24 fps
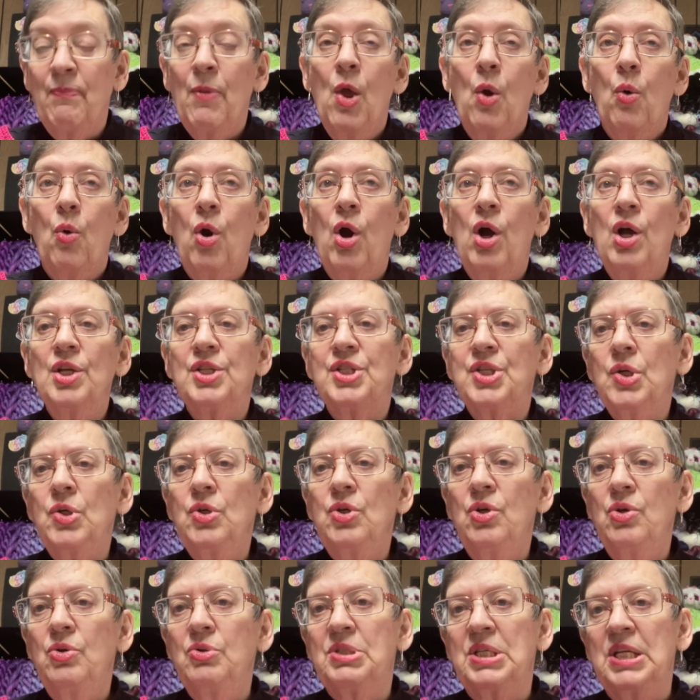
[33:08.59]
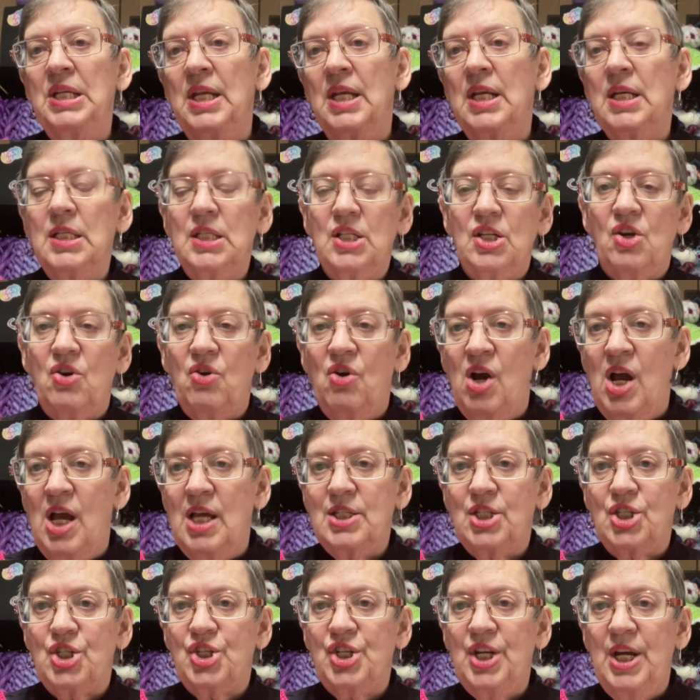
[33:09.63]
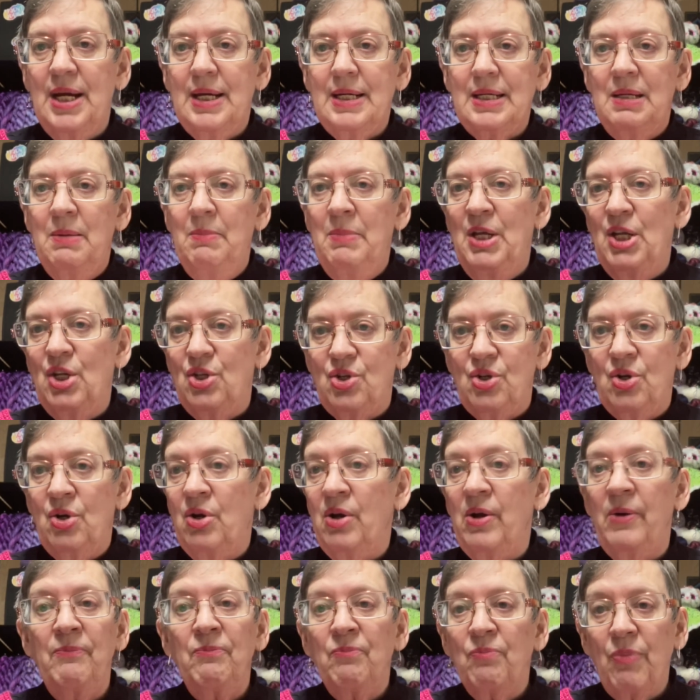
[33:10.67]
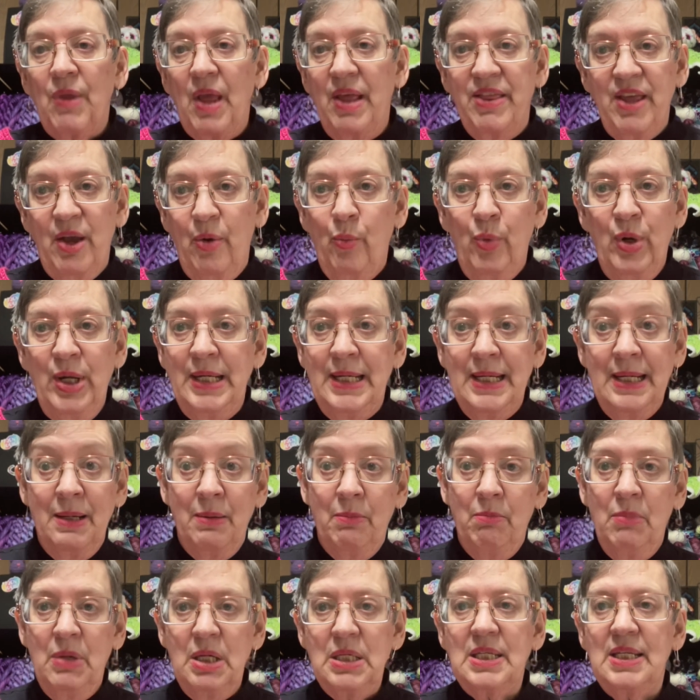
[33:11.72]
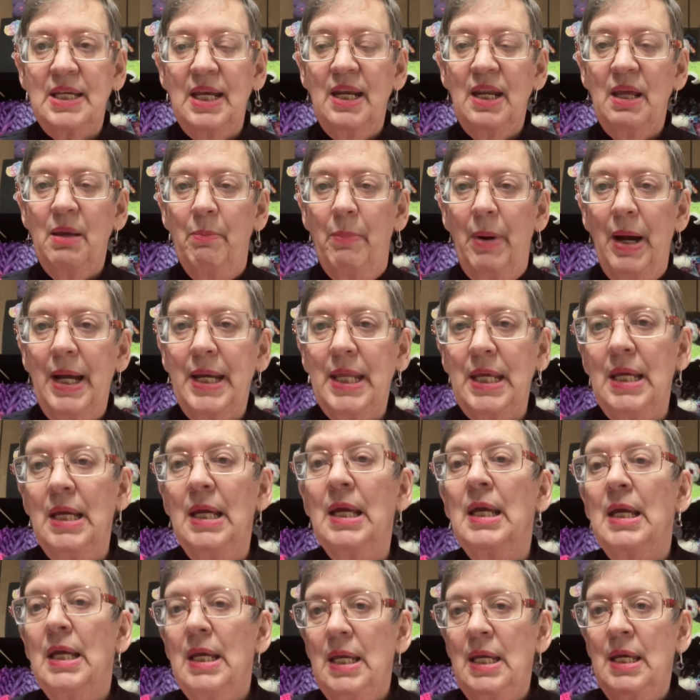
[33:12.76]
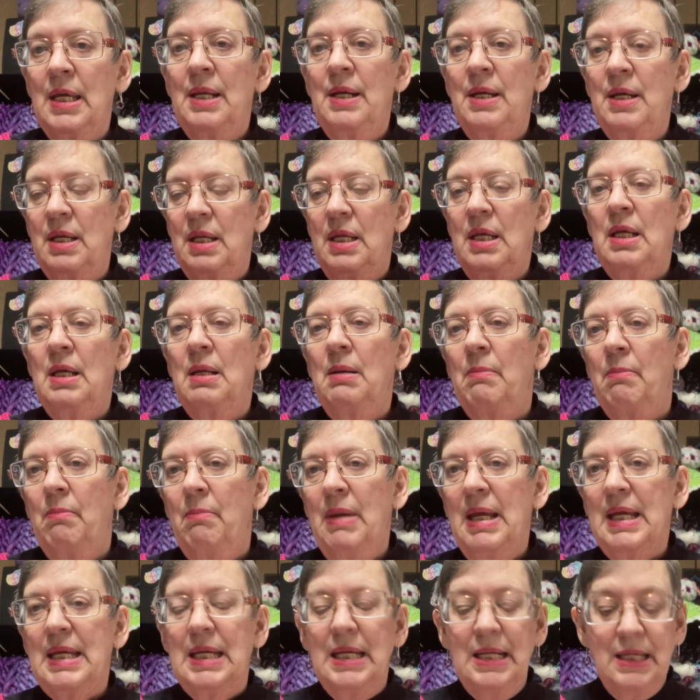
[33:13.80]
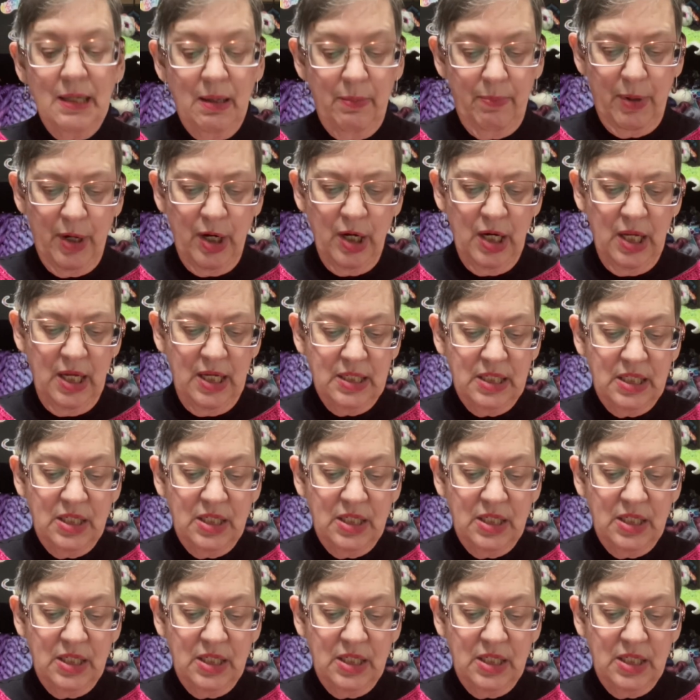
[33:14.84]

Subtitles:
We're also using it as a cross-check to make sure that we didn't miss anybody in making up our list.